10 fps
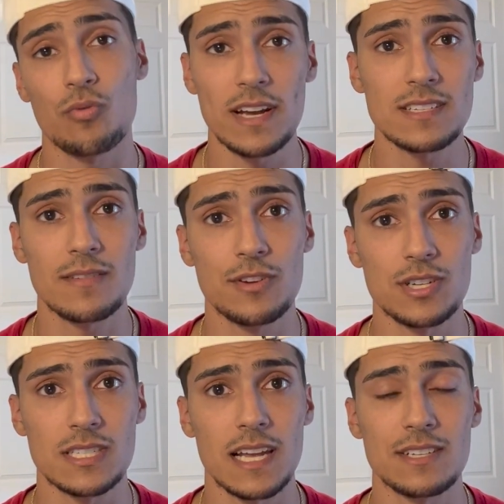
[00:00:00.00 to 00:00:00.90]
rest of
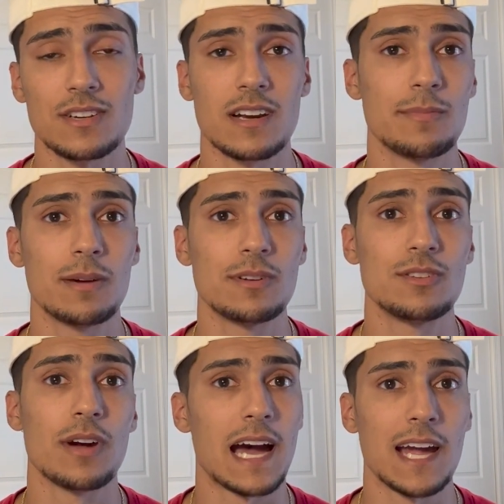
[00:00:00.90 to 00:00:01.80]
your sets you're going to be able
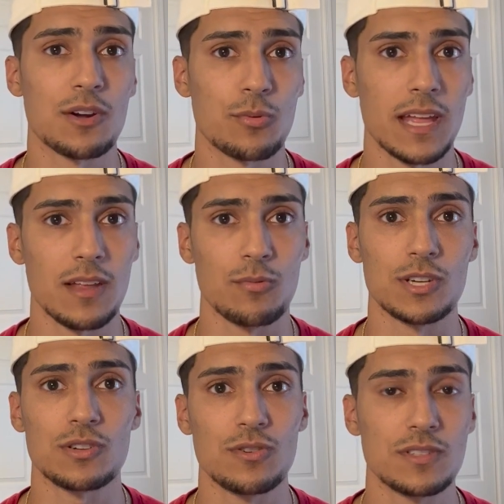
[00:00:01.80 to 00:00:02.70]
to do higher weight,
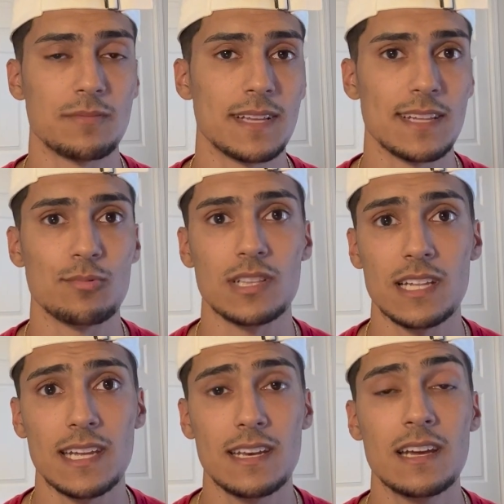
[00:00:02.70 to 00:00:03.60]
which ultimately will
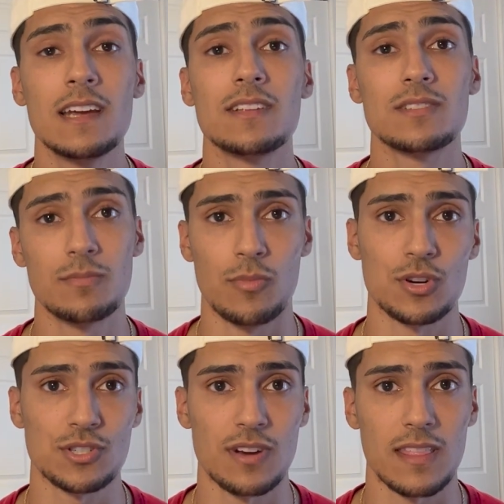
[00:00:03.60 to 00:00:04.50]
lead to
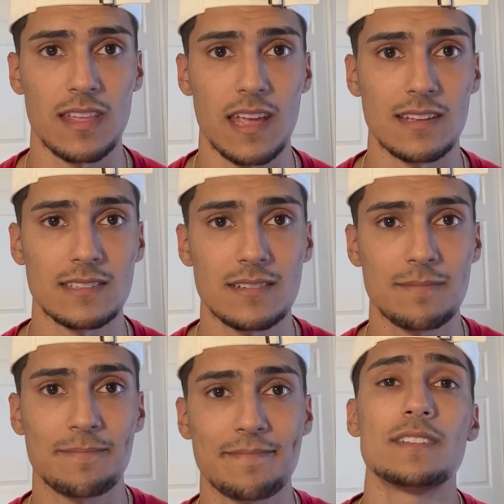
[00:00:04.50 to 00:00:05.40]
more strength gains.
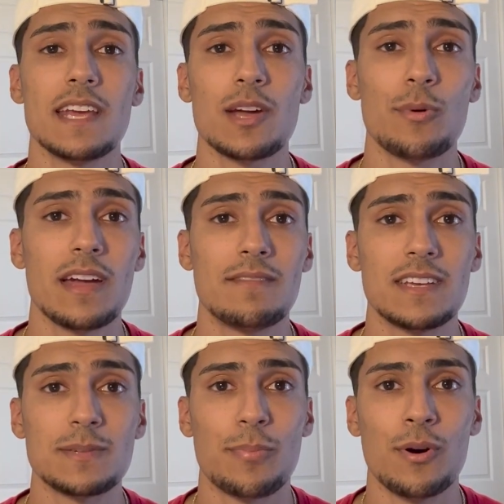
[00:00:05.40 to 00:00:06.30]
So the takeaway of
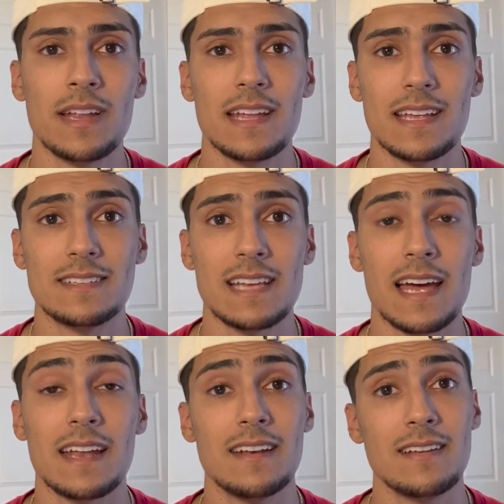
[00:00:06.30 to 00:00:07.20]
this point is
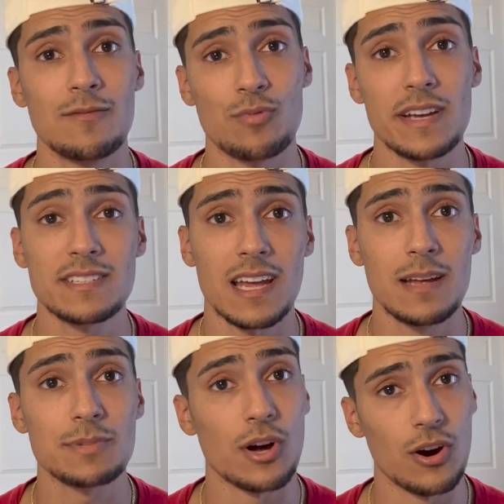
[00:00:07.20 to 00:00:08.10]
that rest
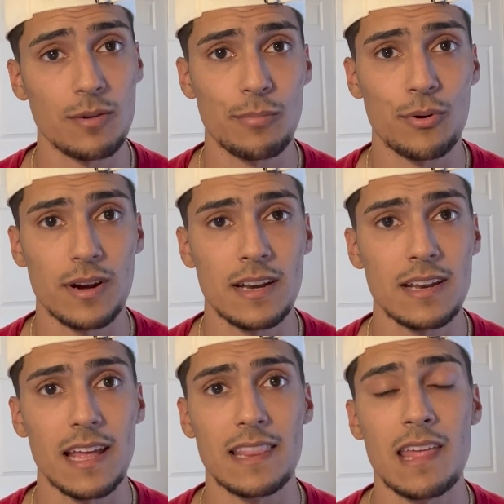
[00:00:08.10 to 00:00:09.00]
times are
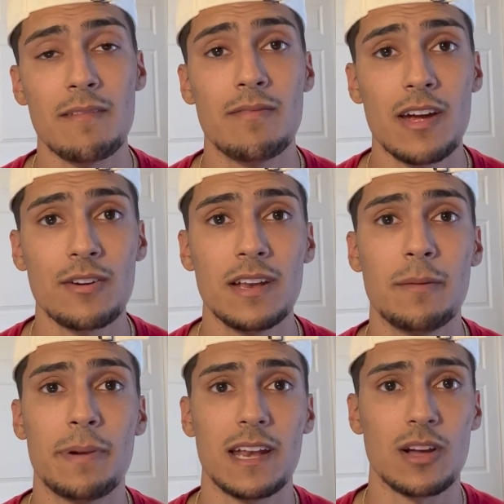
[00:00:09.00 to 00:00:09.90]
important and they vary
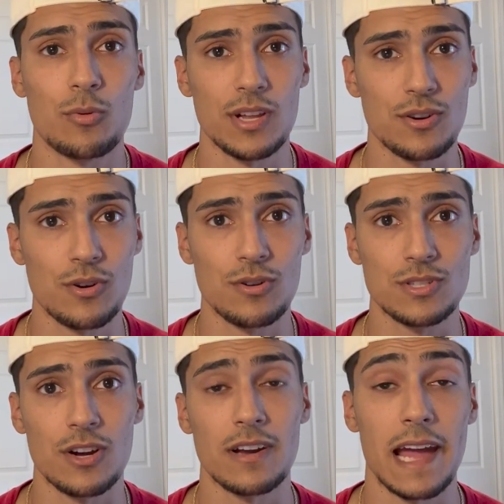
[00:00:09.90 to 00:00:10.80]
depending on what your
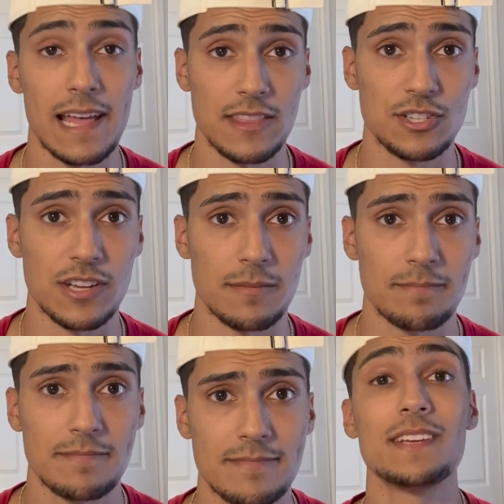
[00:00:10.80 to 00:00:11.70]
goals are at the gym.
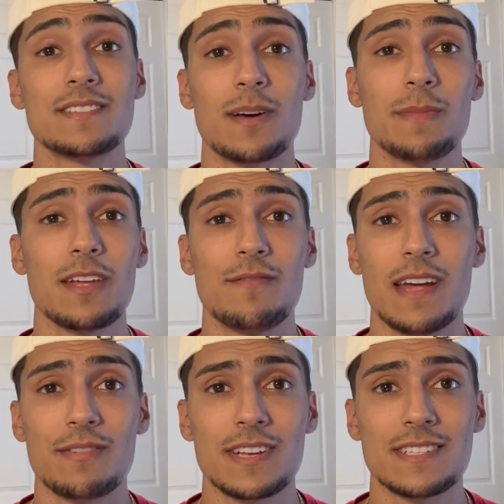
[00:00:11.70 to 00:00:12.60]
If this is something that you've
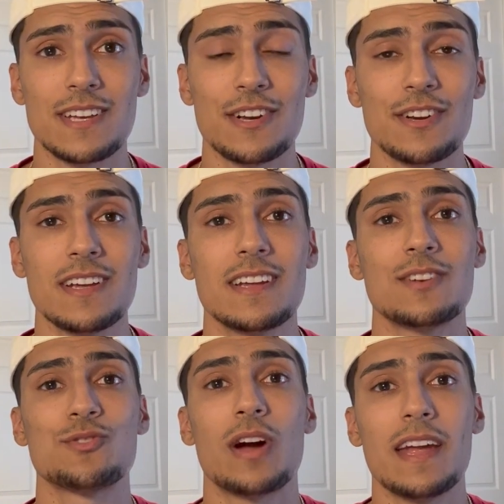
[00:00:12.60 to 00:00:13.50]
never considered,
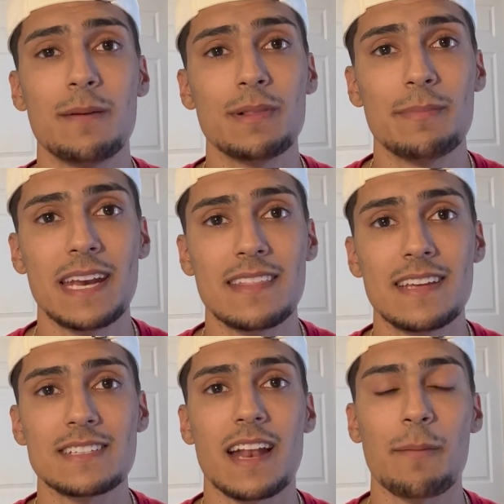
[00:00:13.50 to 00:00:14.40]
try implementing
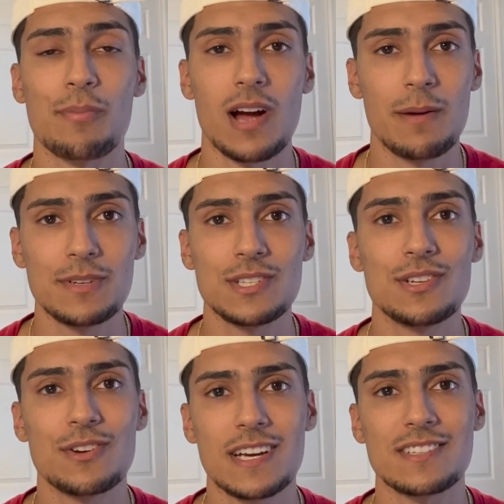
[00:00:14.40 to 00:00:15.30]
this and I promise
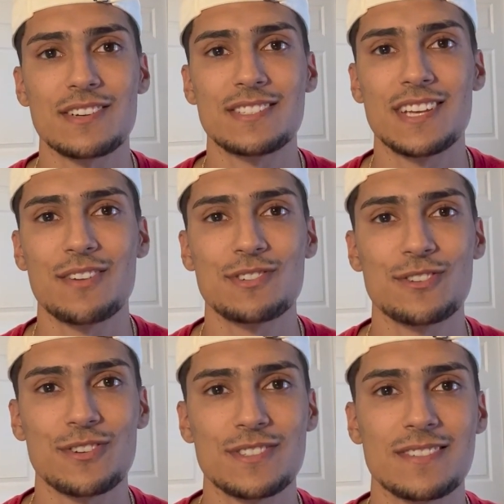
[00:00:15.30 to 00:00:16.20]
you're going to start seeing
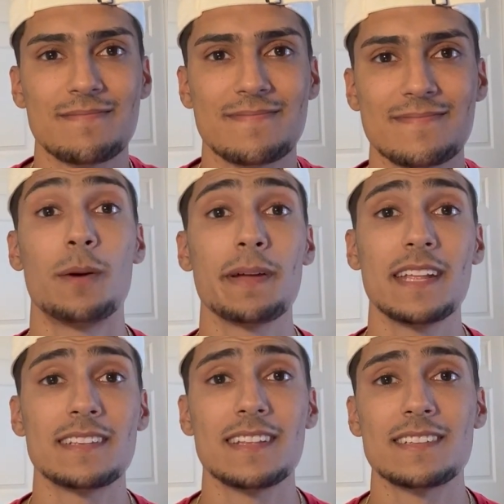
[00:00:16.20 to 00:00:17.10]
results.
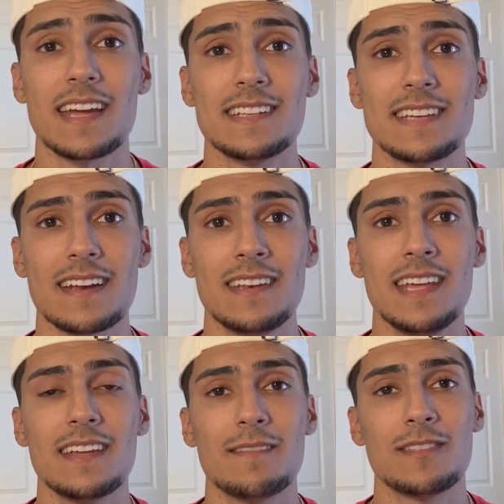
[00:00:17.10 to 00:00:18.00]
Jumping into the second
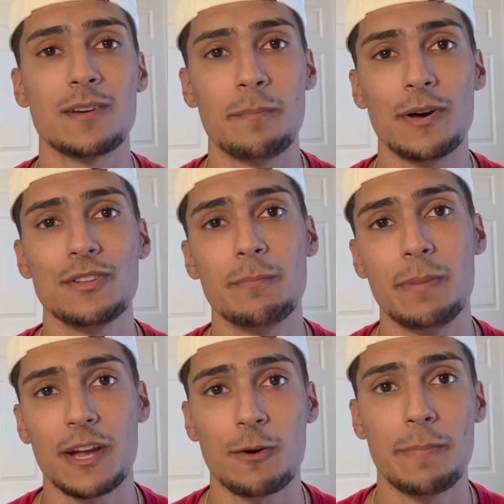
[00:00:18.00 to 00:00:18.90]
technique to build a
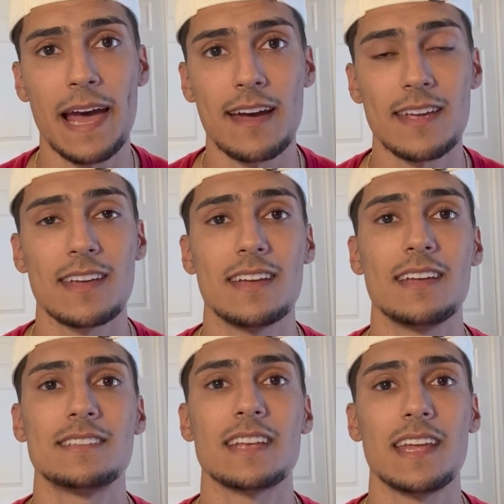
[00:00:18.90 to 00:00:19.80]
bigger back
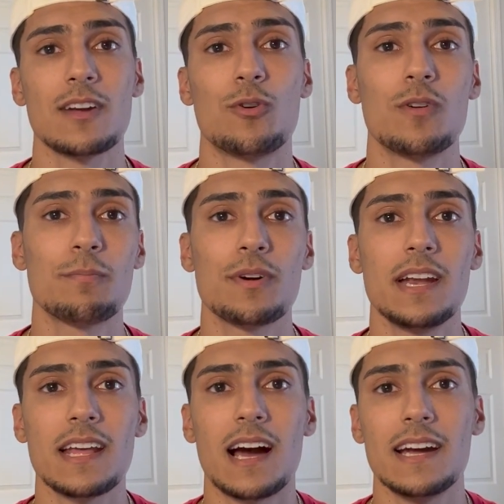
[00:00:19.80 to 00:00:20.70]
is
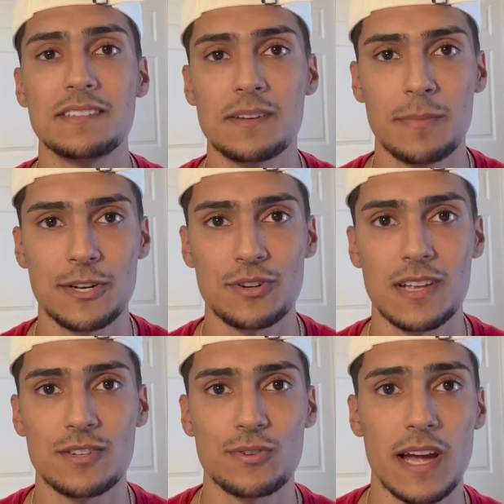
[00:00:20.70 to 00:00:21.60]
incorporating
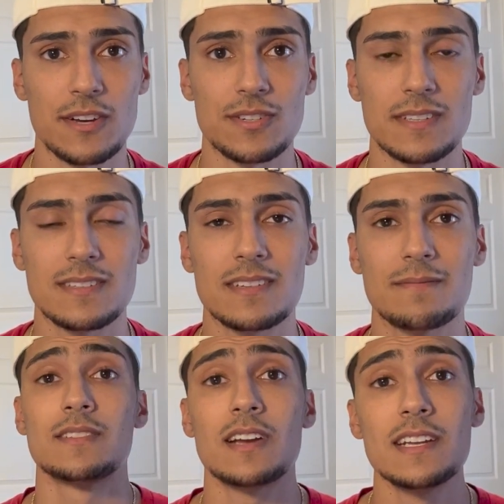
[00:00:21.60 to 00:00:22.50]
isometric contractions.
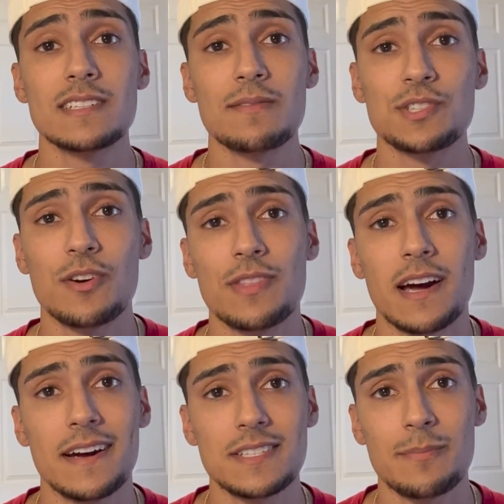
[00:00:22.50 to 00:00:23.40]
Studies have shown that
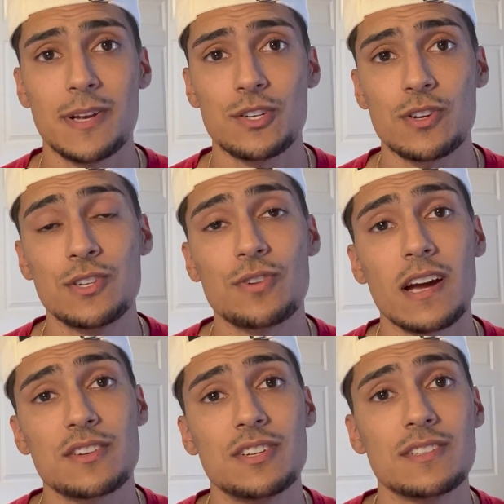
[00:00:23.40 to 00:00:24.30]
isometric
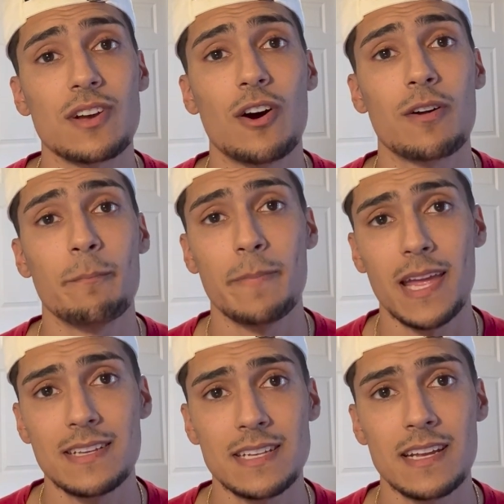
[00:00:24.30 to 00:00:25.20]
contractions are
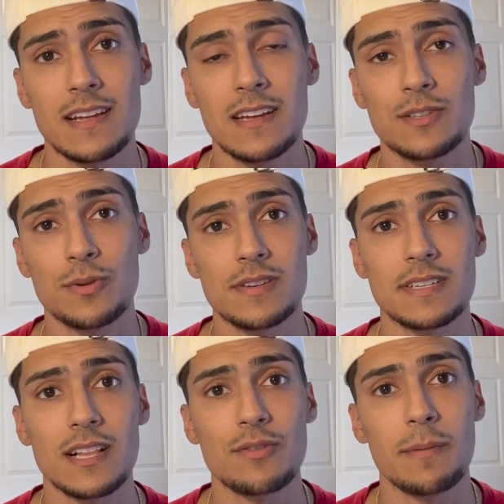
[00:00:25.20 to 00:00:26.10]
amazing to
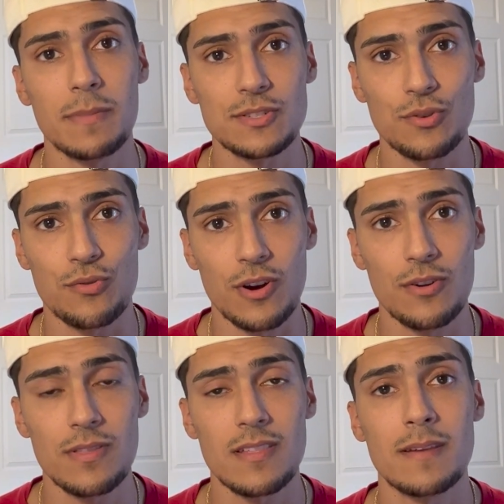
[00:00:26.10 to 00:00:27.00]
accelerate muscle
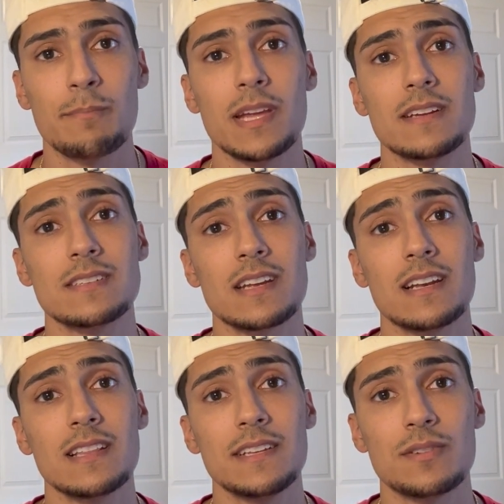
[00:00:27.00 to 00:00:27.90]
growth because it's going
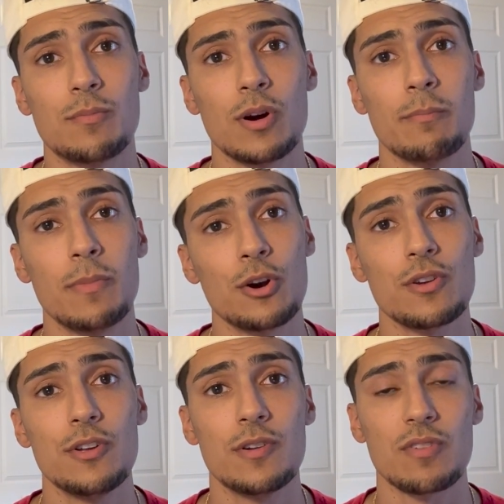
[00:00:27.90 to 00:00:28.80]
to lead to more motor
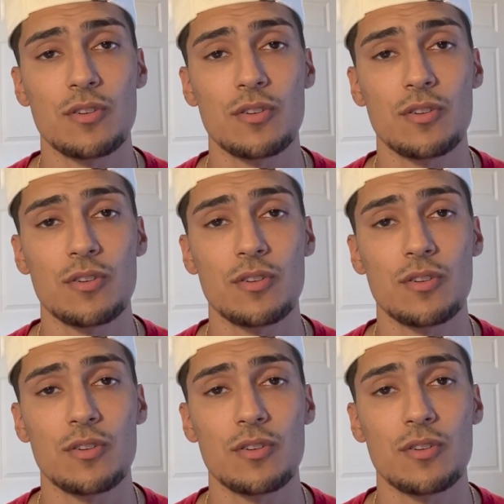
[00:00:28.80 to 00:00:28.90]
unit